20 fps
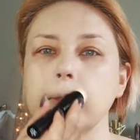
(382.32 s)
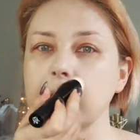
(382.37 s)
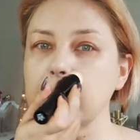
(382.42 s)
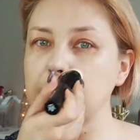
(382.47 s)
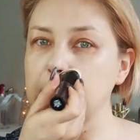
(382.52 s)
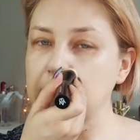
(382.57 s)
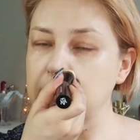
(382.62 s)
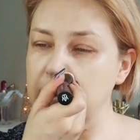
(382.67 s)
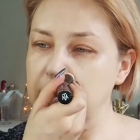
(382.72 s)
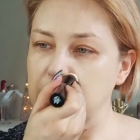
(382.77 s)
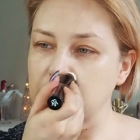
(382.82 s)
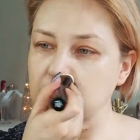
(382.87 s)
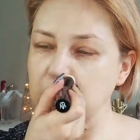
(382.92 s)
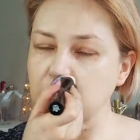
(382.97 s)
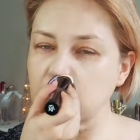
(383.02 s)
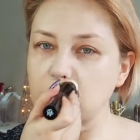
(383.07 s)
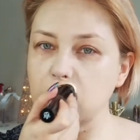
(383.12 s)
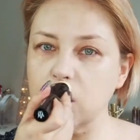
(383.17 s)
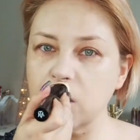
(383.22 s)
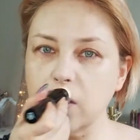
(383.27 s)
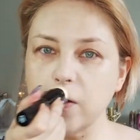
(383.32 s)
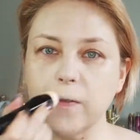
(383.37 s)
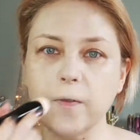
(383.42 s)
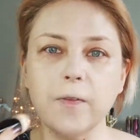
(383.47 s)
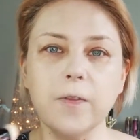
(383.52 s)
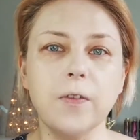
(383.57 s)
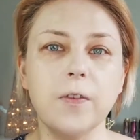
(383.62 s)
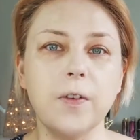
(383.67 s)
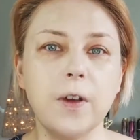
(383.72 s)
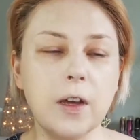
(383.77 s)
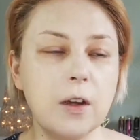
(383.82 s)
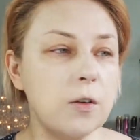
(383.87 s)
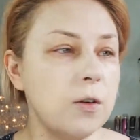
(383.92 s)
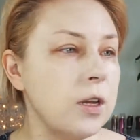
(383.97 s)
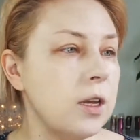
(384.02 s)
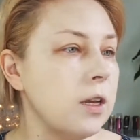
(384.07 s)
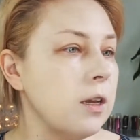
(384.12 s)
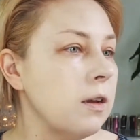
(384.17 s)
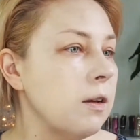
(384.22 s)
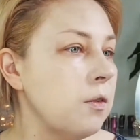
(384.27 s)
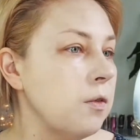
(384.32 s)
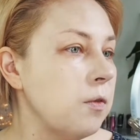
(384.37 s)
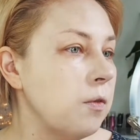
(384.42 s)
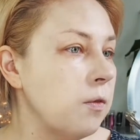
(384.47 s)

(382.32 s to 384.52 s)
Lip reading: It does look very,